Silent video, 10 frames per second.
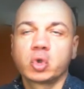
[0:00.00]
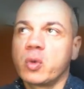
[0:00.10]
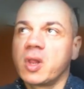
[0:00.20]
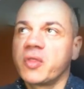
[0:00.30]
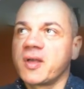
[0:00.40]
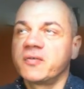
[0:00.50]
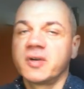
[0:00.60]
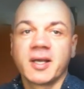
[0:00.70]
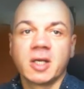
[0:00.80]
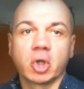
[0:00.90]
to
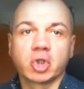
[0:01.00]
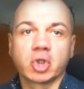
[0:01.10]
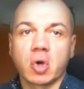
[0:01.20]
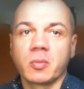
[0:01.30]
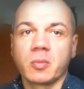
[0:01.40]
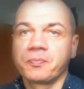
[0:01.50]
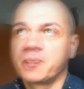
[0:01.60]
wealthyaffiliate.com,